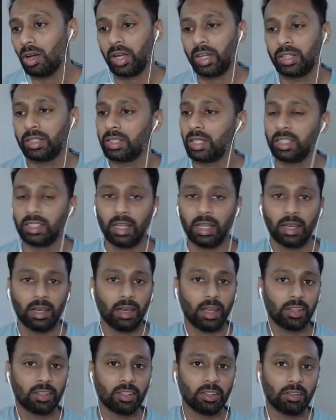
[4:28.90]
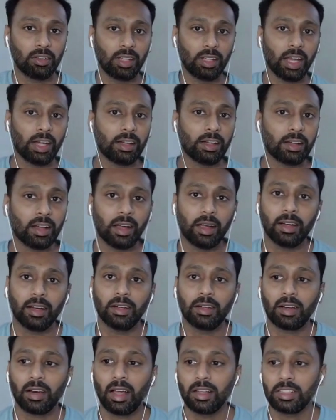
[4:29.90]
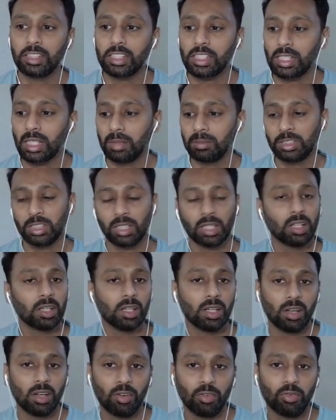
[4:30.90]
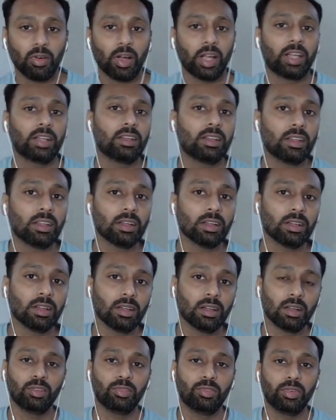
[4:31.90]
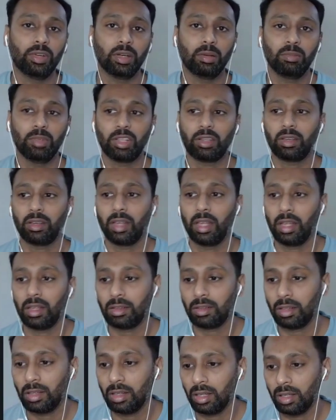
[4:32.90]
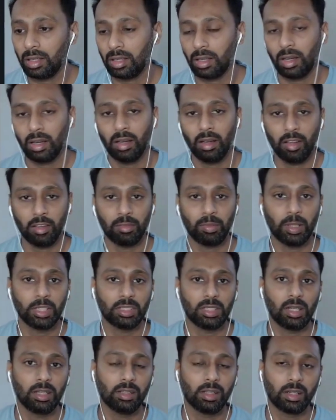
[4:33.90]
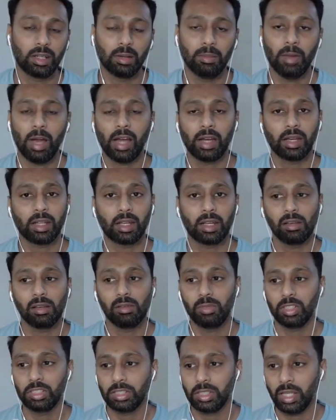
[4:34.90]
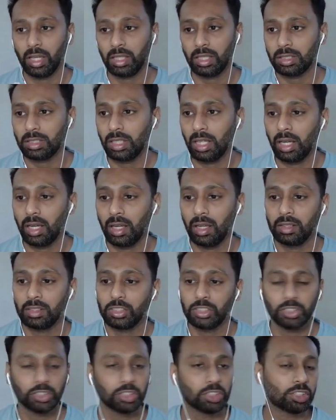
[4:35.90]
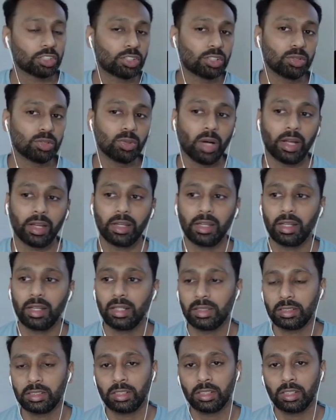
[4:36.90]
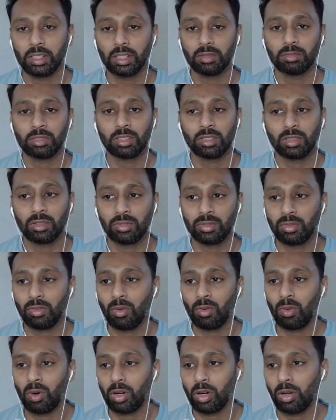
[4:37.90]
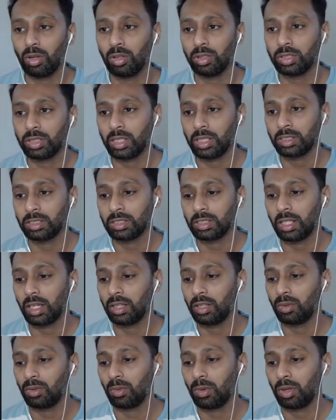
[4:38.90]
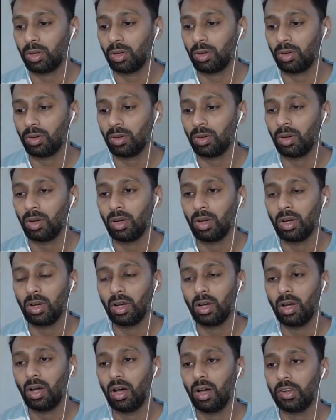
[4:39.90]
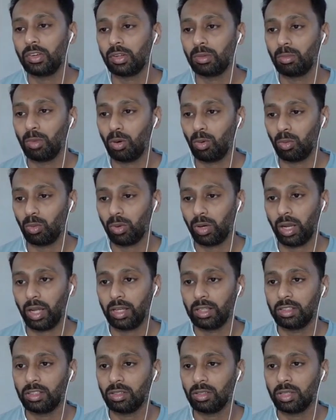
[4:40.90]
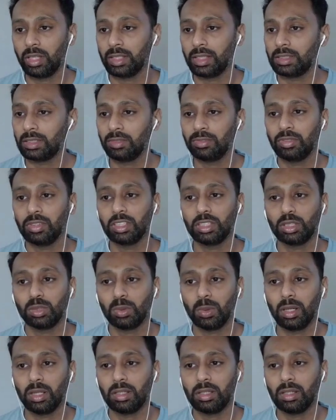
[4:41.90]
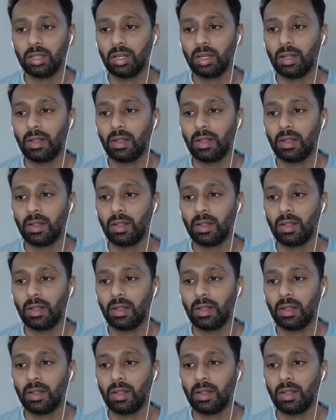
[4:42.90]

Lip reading: it analyzes the entire transcripts, find the different mistakes in it, especially the grammatical mistakes, and suggest you ideas in terms of what all things that you want to remove, right? So that's the first one.